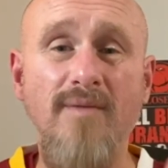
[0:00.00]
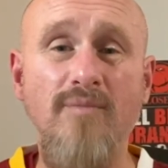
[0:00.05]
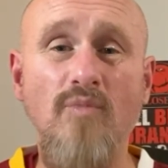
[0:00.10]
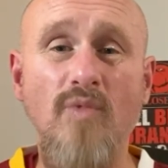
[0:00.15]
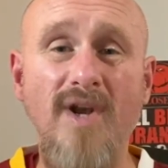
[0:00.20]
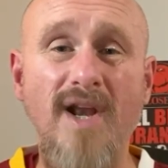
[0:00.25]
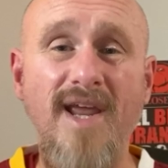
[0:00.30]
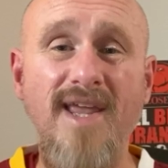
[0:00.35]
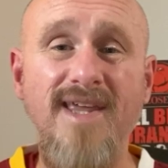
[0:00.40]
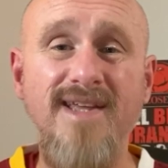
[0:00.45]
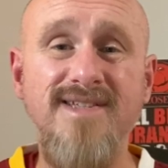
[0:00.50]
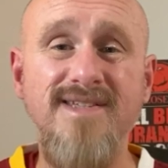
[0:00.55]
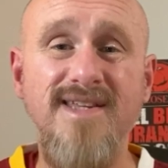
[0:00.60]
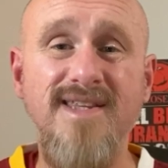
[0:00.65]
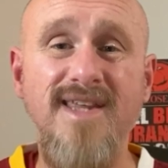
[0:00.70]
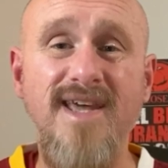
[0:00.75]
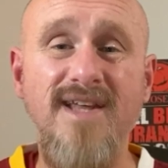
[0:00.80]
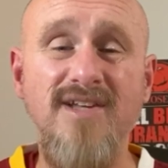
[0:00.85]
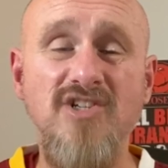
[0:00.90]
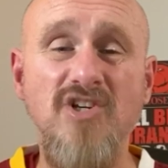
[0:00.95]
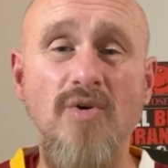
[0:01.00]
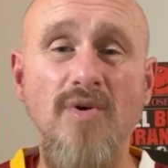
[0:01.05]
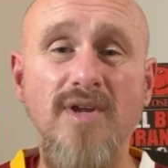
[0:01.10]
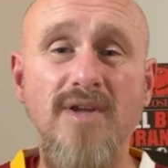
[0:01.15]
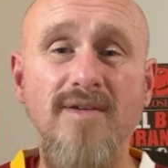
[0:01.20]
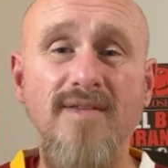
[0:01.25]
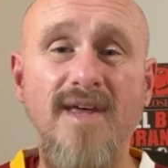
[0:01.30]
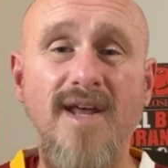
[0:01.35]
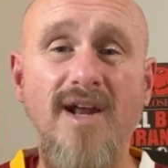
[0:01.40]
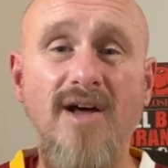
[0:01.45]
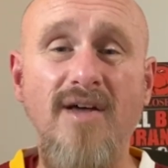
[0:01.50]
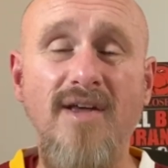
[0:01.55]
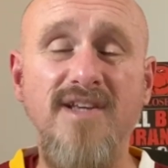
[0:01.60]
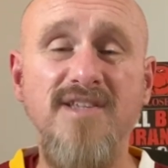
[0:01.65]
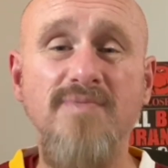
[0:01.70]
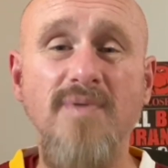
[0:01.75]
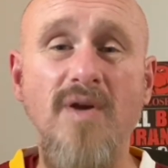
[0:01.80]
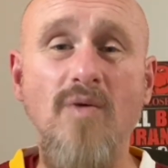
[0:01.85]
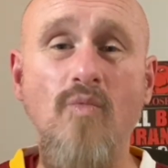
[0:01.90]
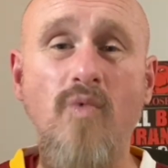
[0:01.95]
and when I get to that, showing you that, I'll
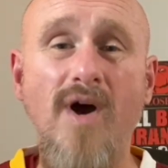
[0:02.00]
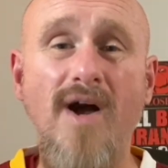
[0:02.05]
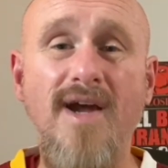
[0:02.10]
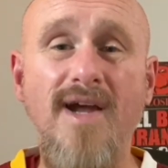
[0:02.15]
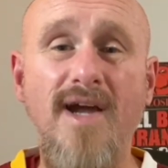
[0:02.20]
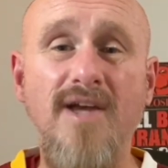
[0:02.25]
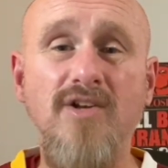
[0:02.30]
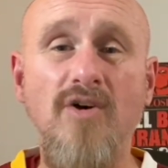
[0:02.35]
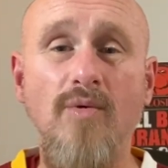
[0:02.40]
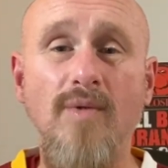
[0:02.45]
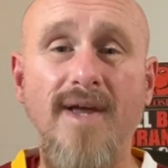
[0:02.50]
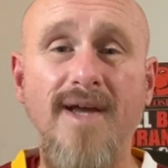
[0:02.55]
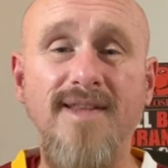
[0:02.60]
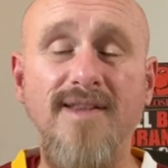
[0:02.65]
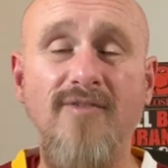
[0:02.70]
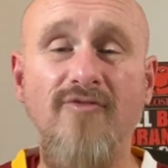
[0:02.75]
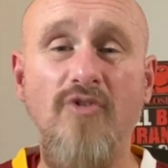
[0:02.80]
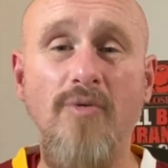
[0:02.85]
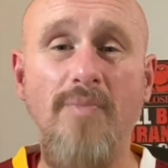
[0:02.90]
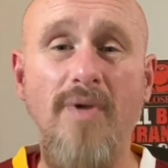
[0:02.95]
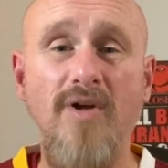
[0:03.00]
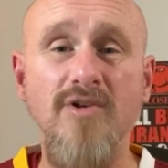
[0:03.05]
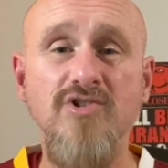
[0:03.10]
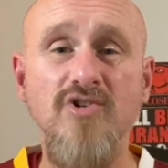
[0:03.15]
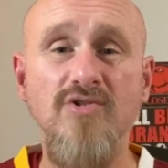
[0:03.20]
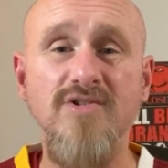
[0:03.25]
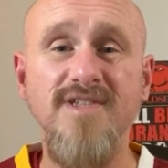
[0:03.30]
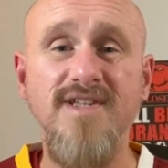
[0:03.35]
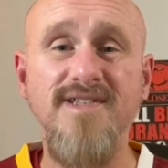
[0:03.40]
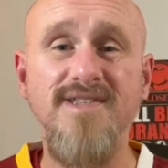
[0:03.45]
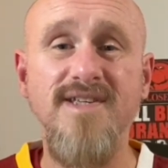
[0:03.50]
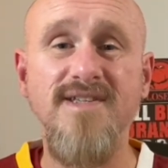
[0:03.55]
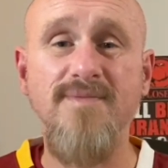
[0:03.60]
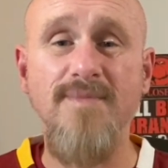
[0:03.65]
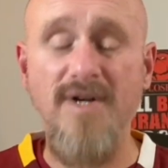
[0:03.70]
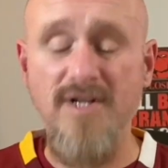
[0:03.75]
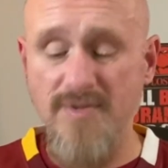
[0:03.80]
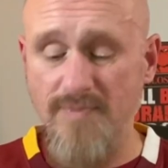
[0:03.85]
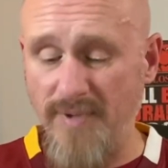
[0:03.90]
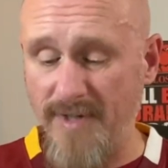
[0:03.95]
explain why I don't like the football jerseys as much.